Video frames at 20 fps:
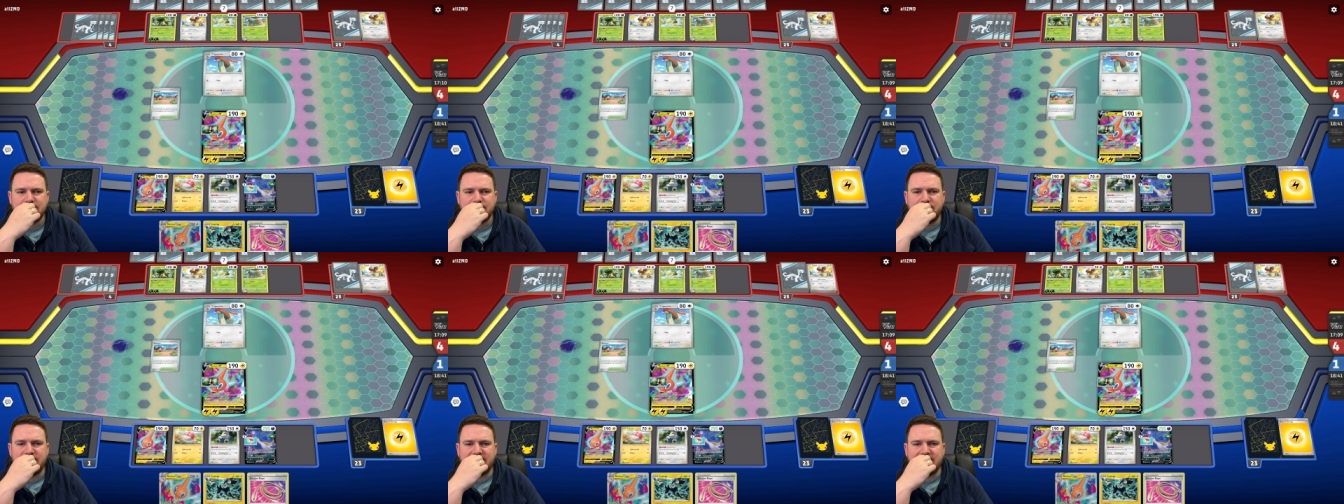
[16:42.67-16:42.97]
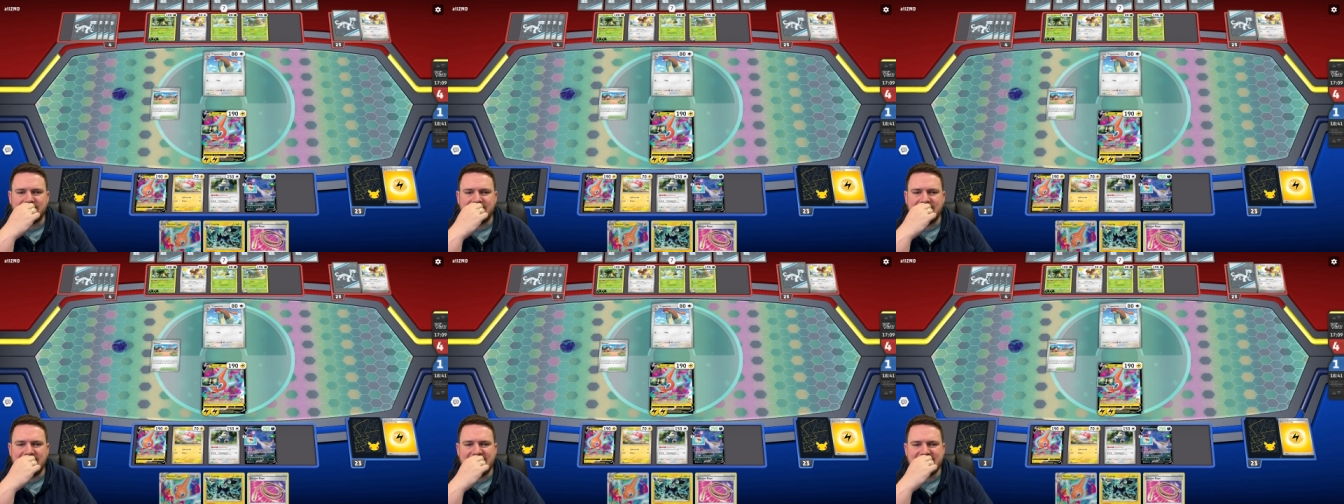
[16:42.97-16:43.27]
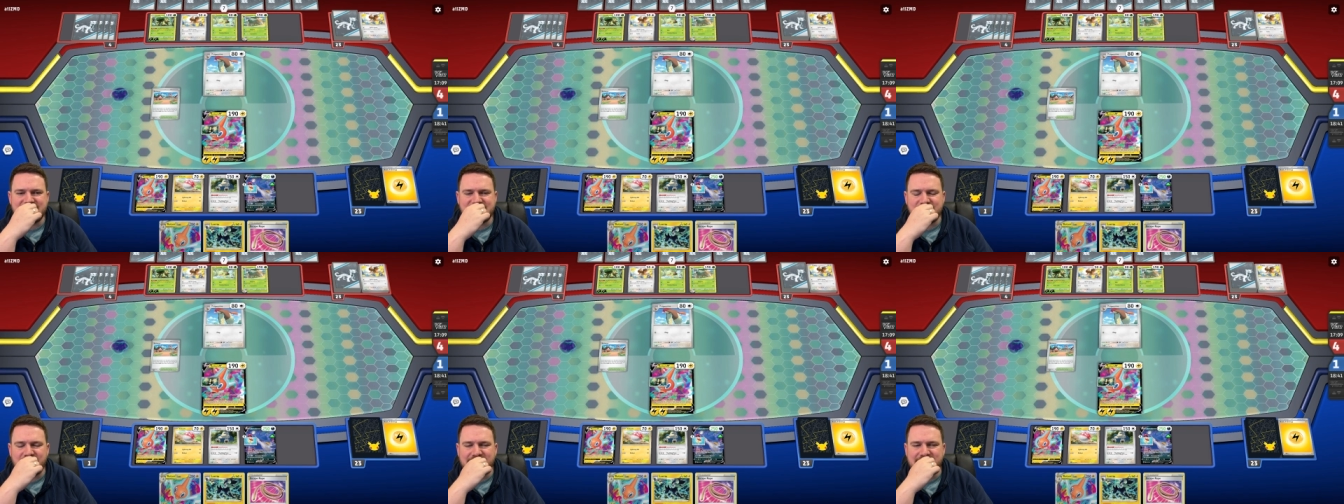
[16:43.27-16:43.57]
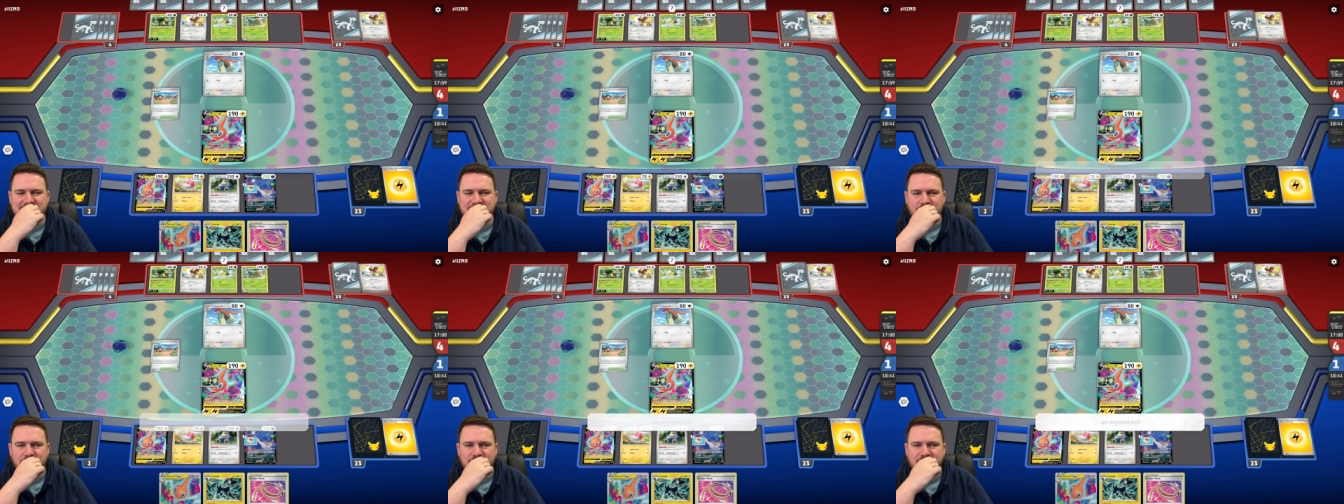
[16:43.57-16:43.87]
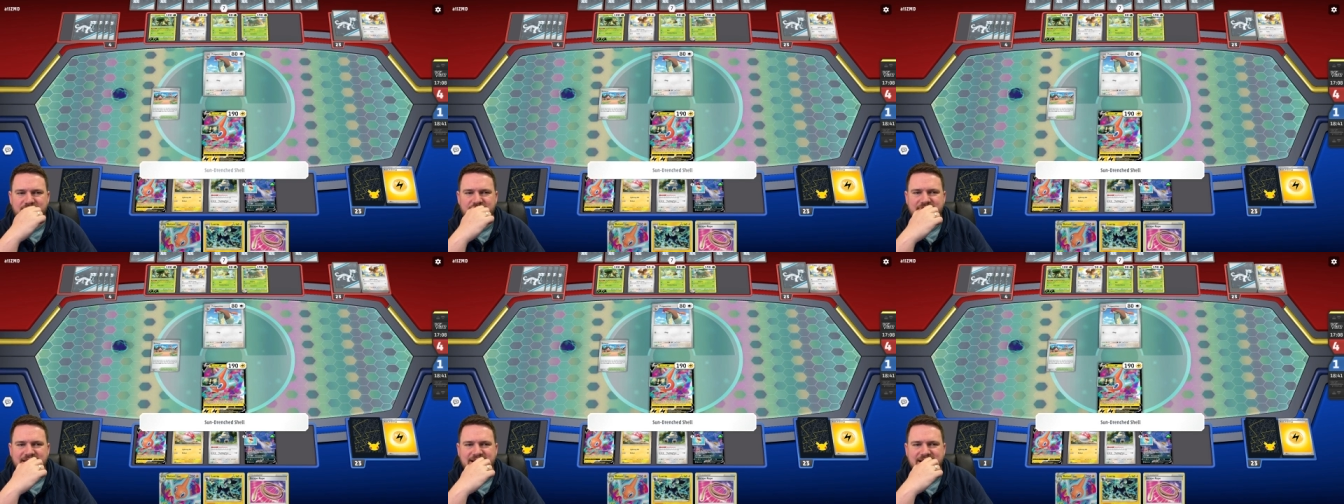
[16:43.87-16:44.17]
But alas, I
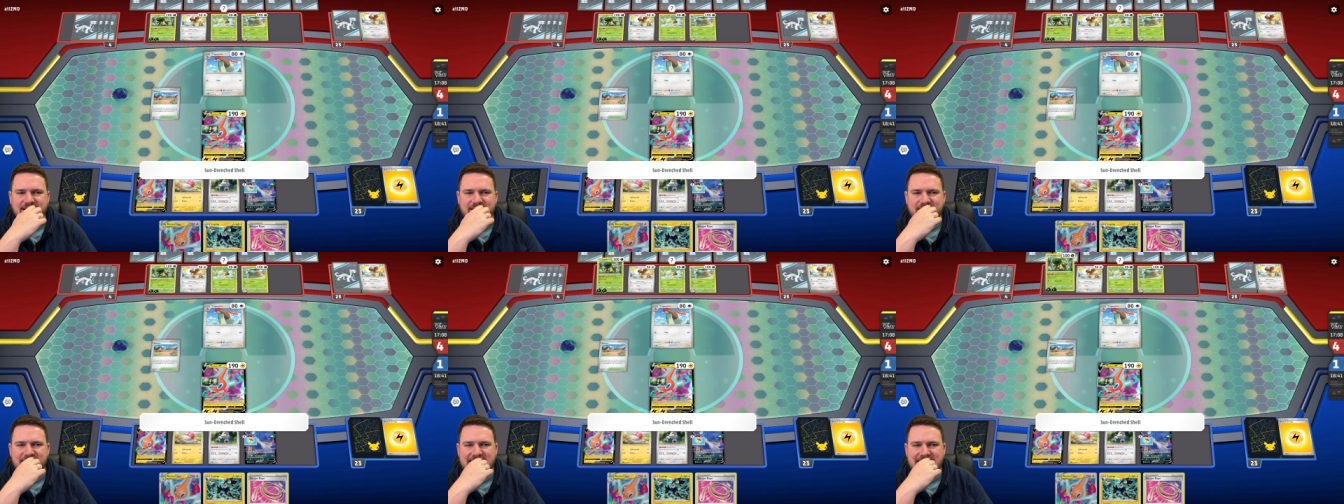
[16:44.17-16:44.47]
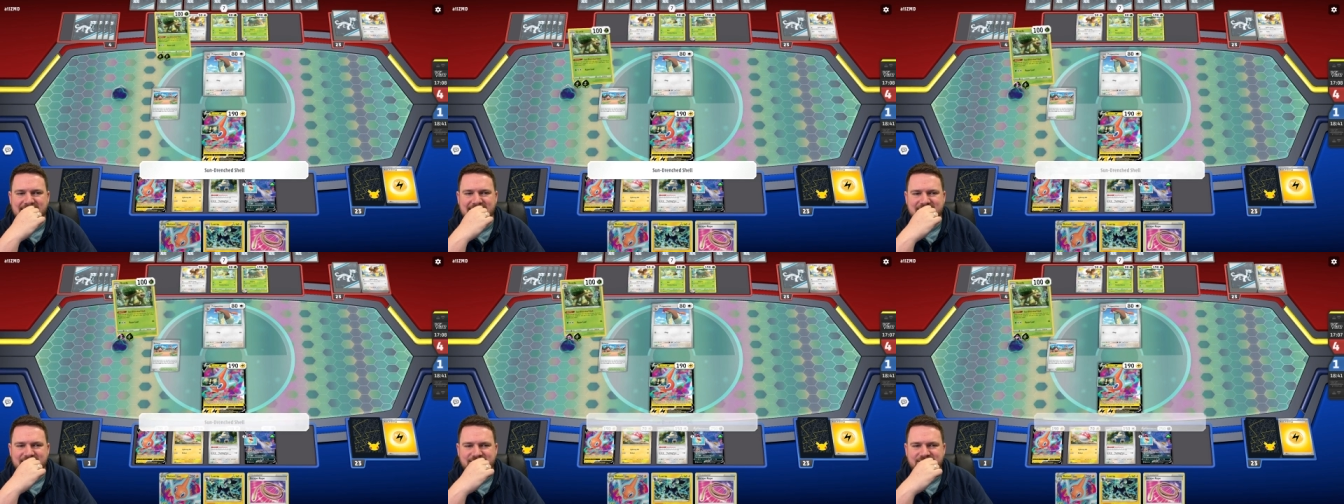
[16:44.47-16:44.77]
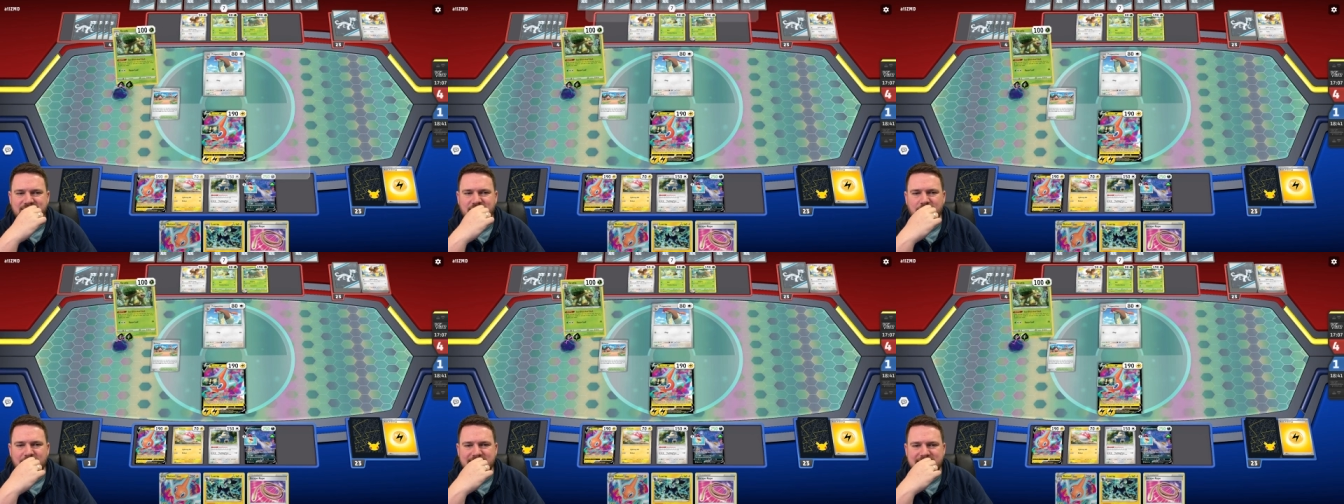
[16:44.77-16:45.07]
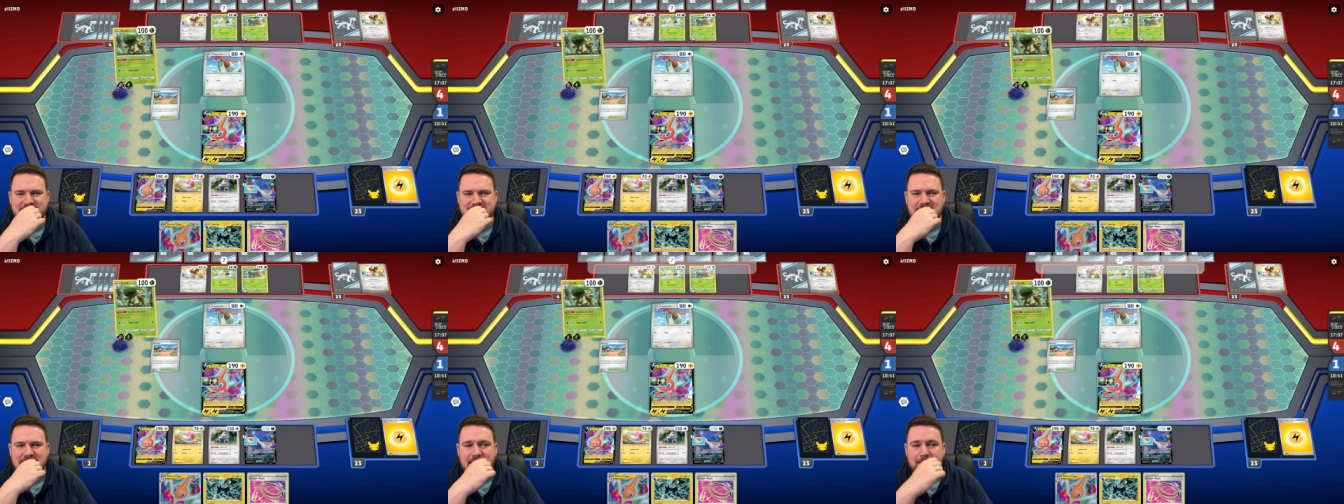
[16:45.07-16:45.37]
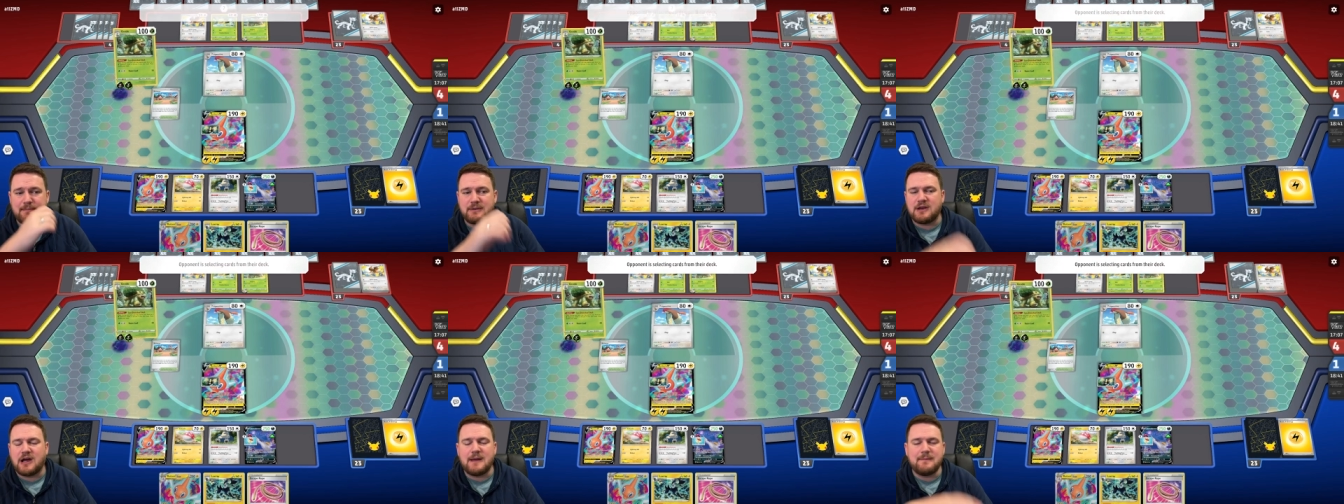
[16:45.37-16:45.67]
don't think that is going to happen.